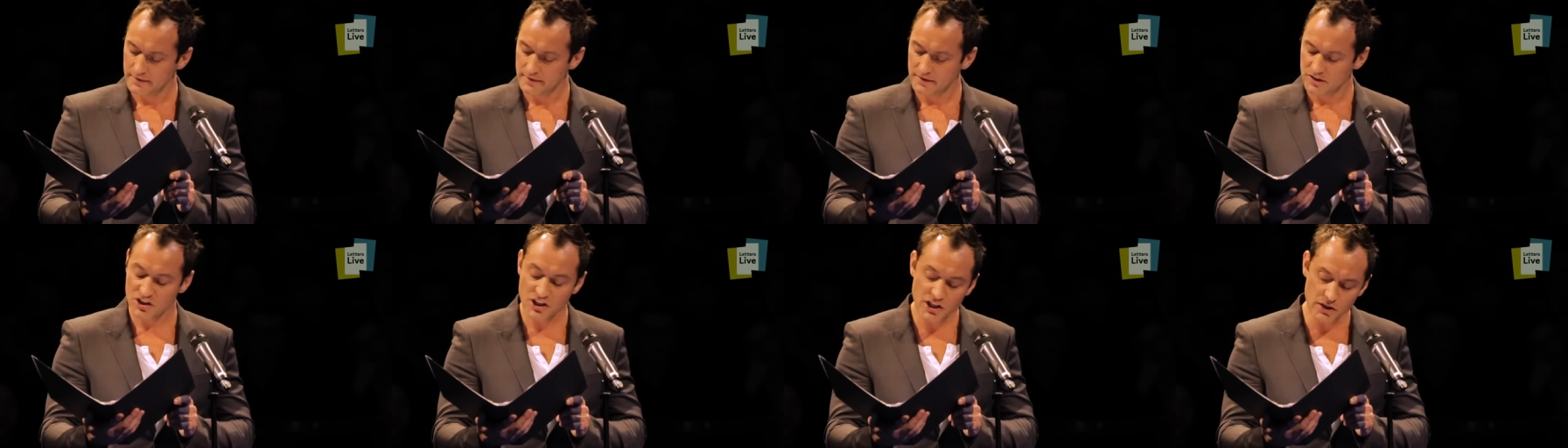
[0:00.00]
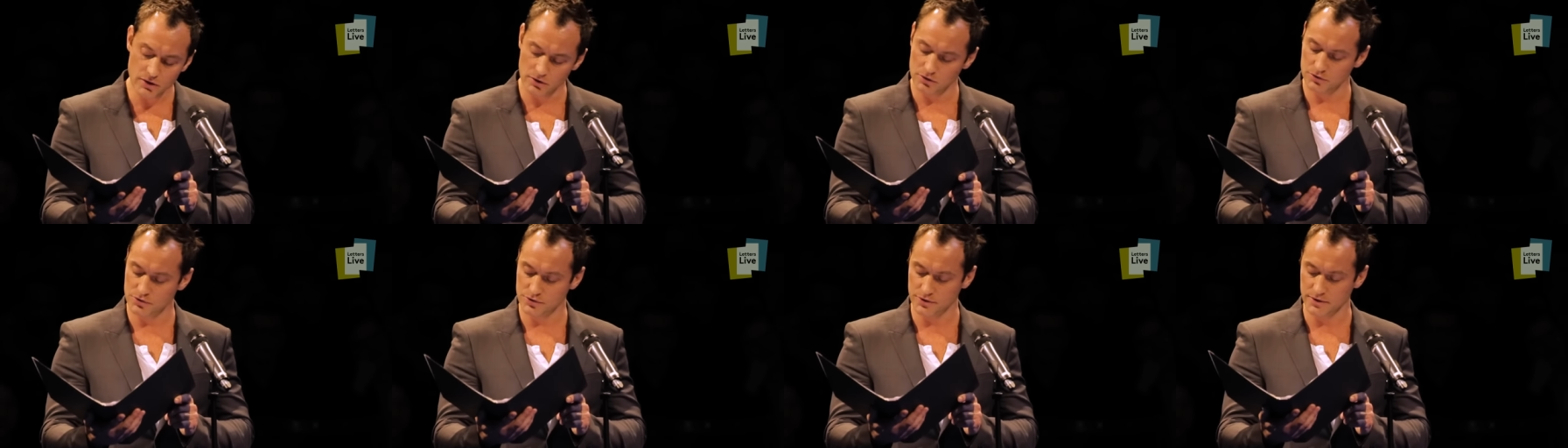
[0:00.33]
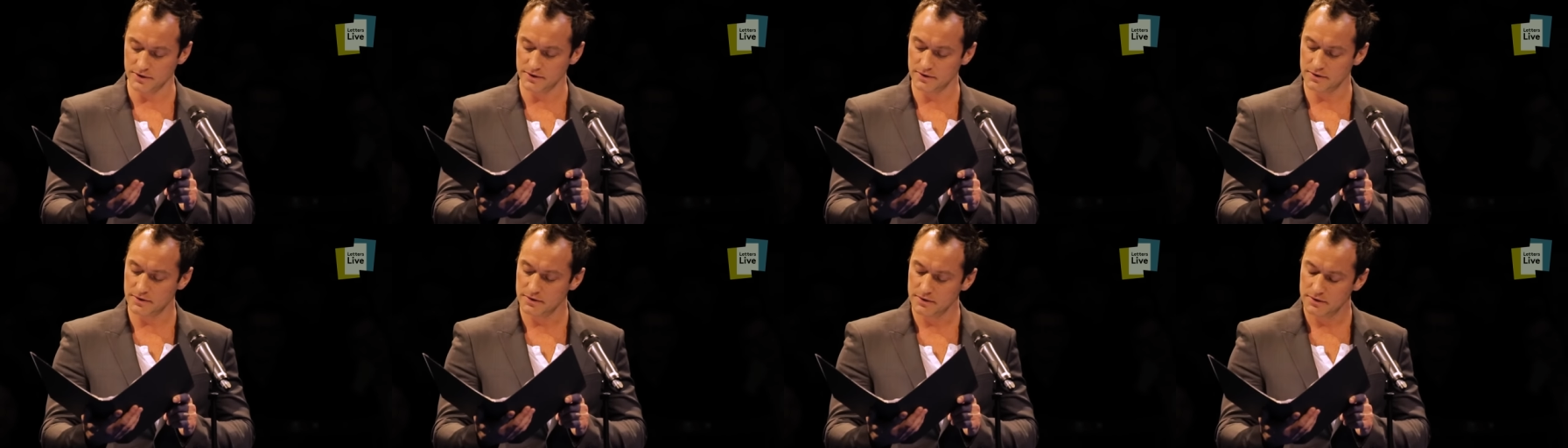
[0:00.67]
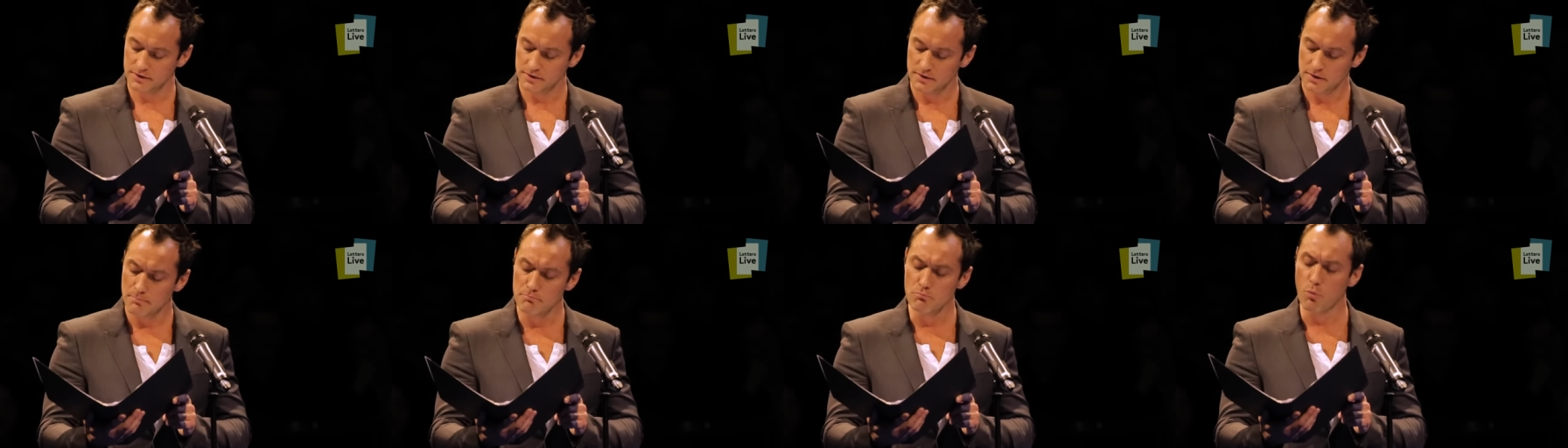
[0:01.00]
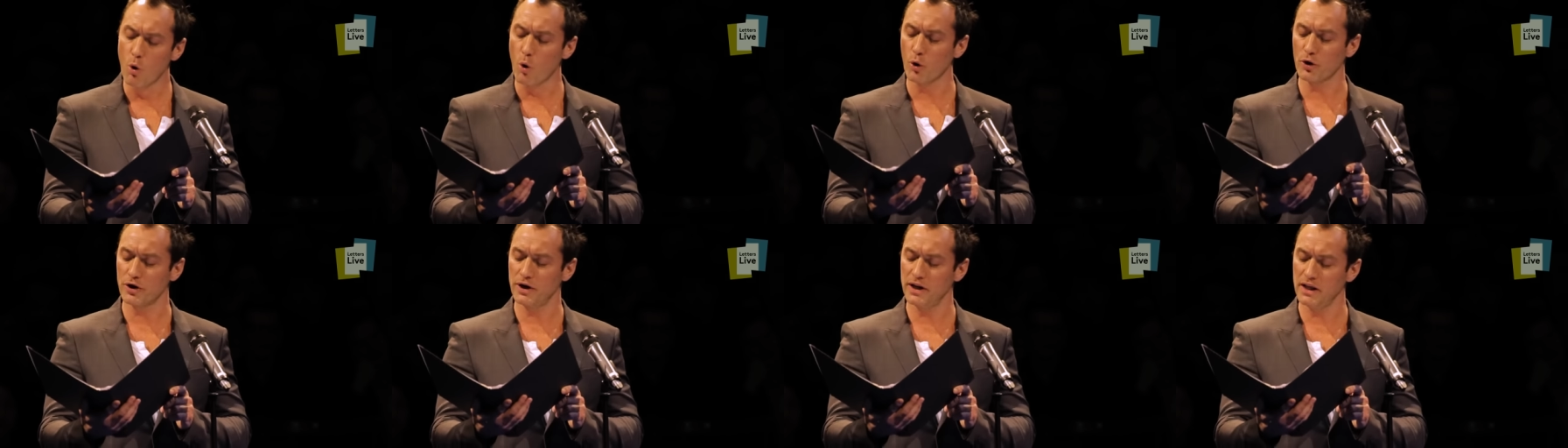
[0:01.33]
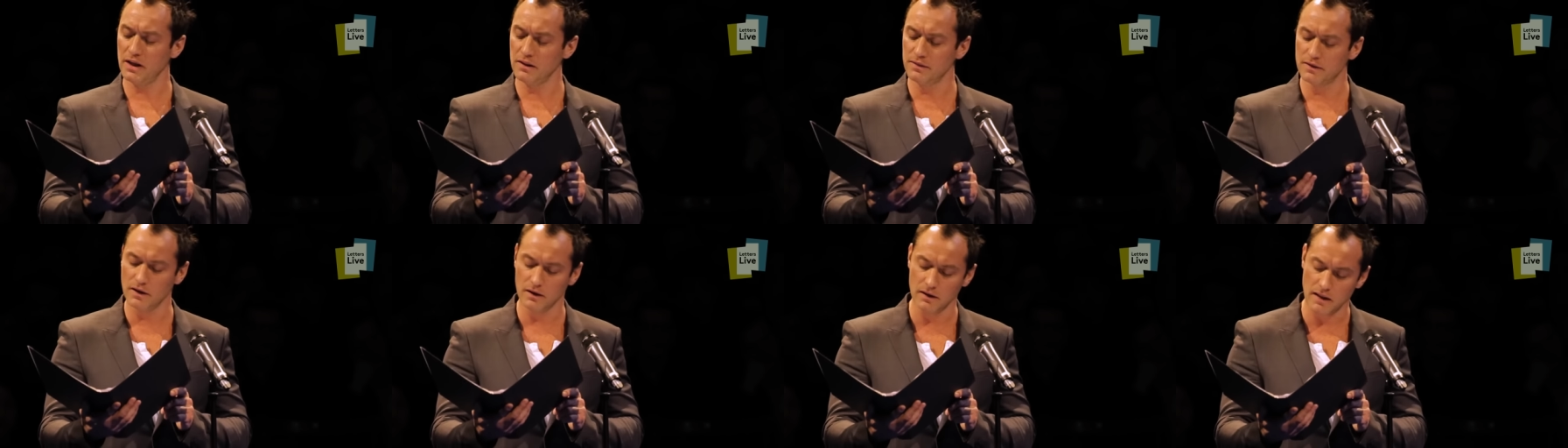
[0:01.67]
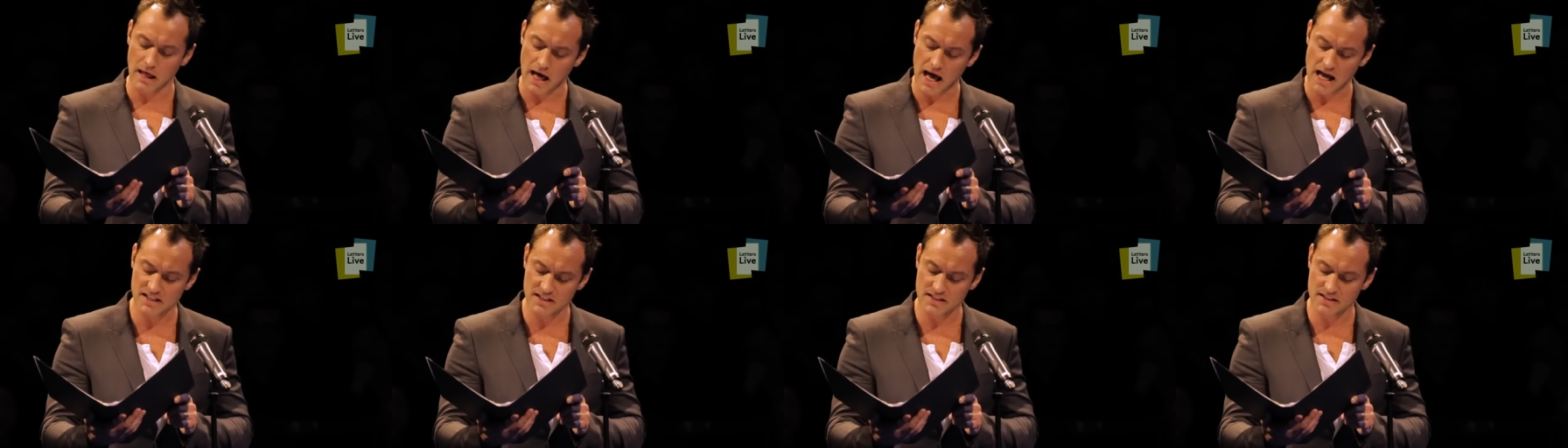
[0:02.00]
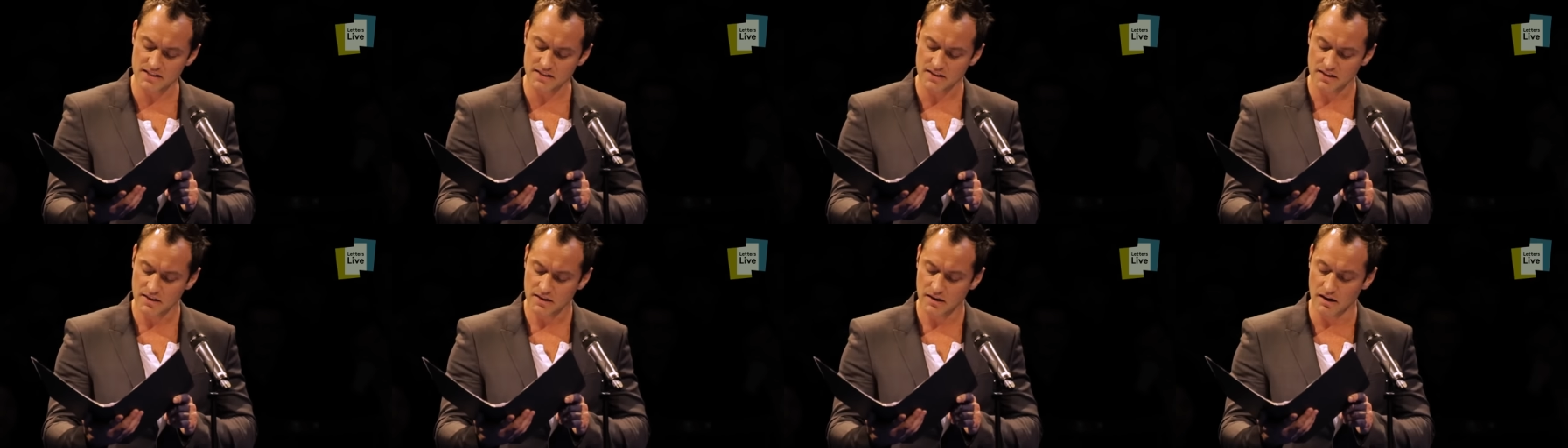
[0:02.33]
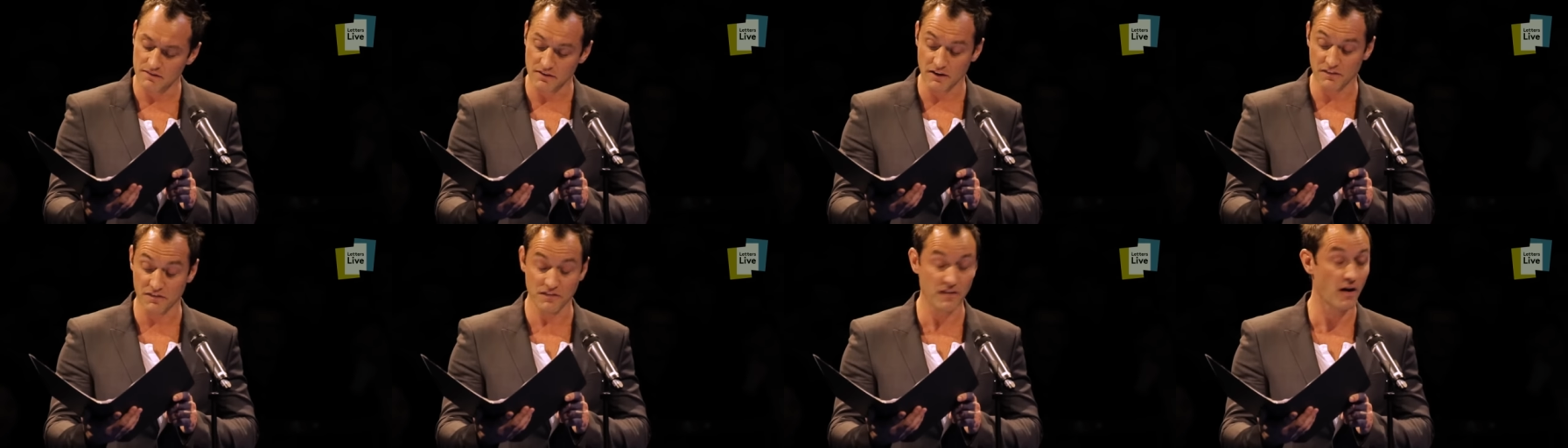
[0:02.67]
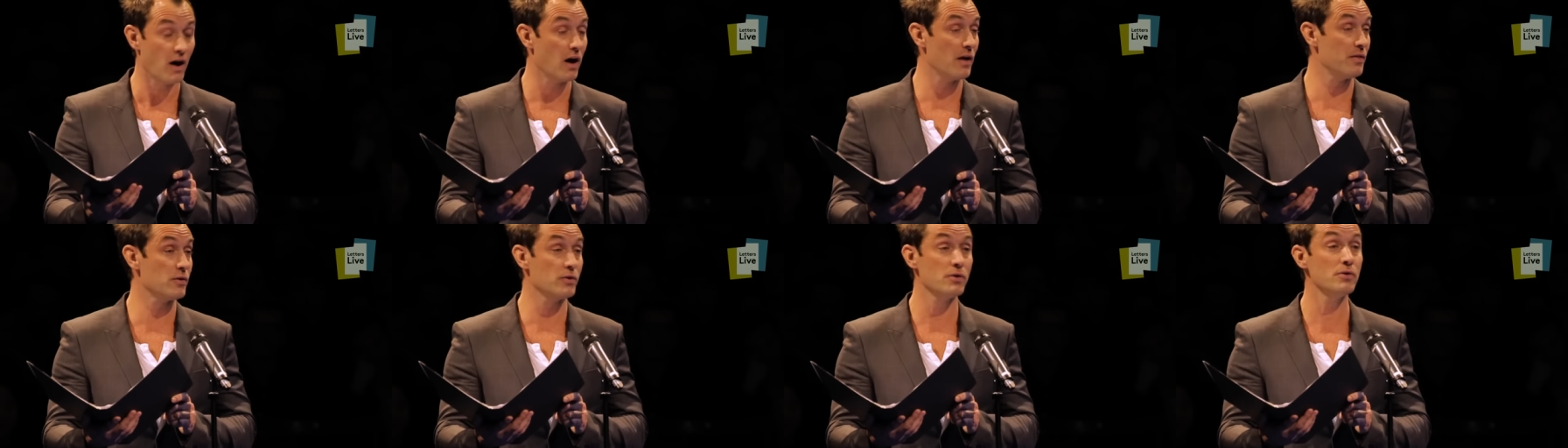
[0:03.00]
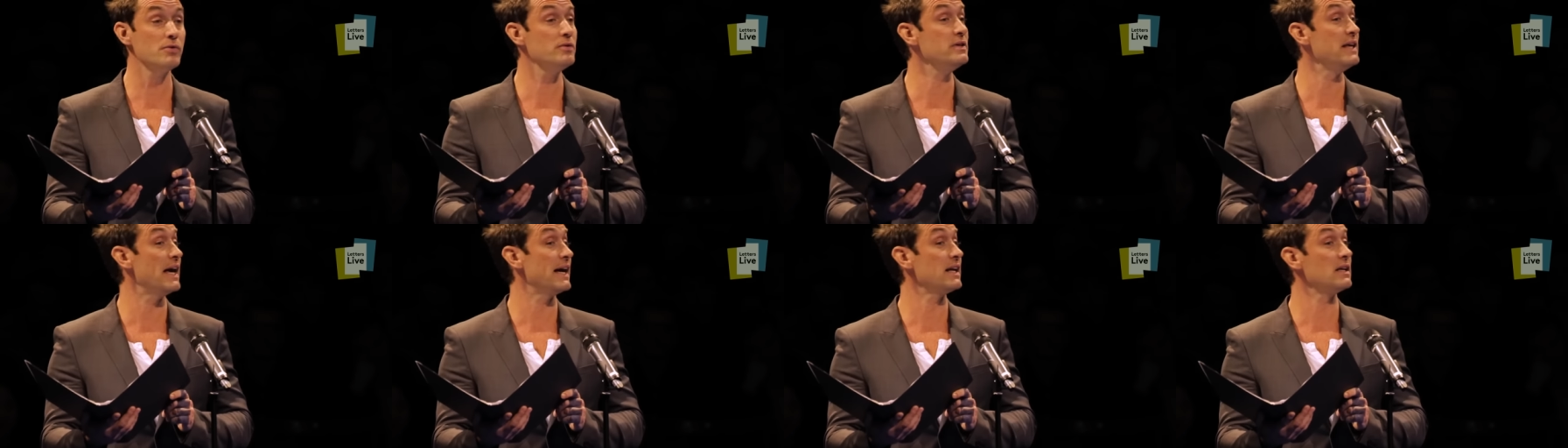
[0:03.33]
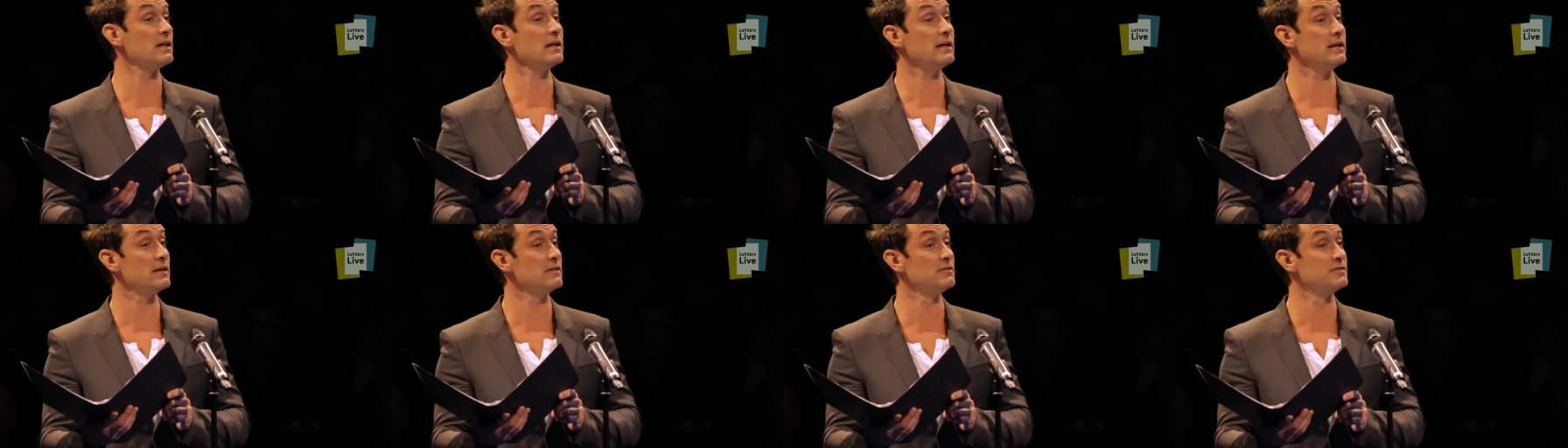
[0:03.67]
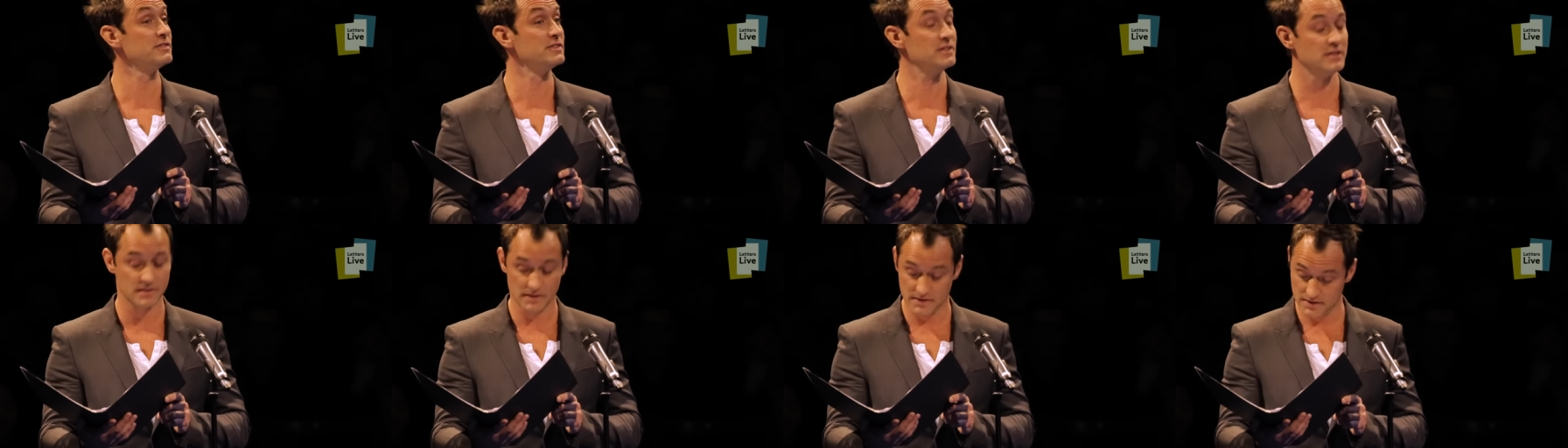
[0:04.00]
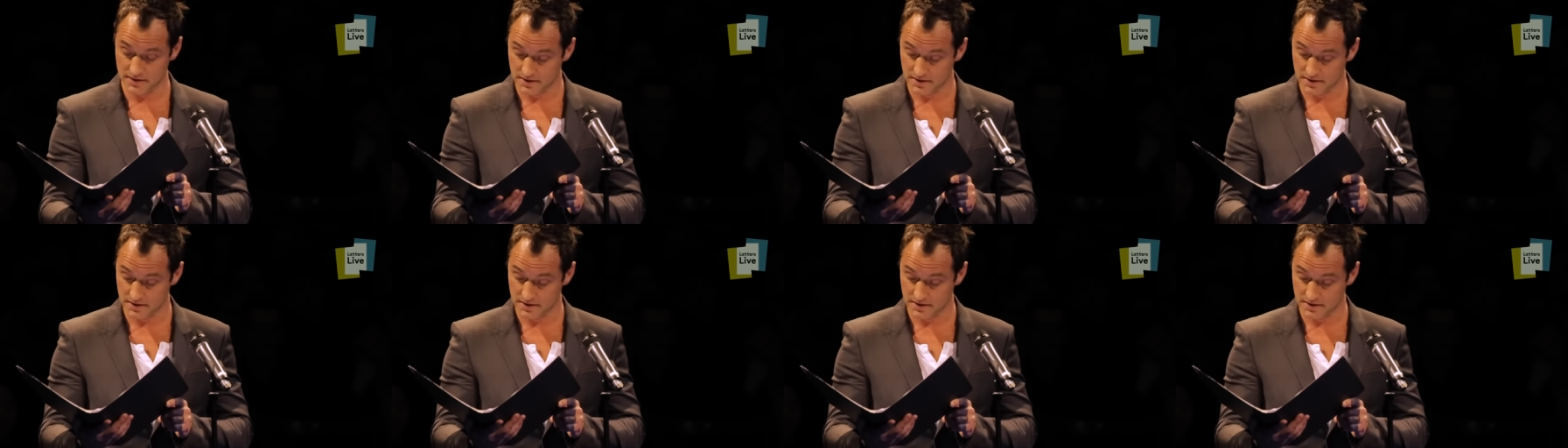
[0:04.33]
children mourning the loss of a father who yet lives.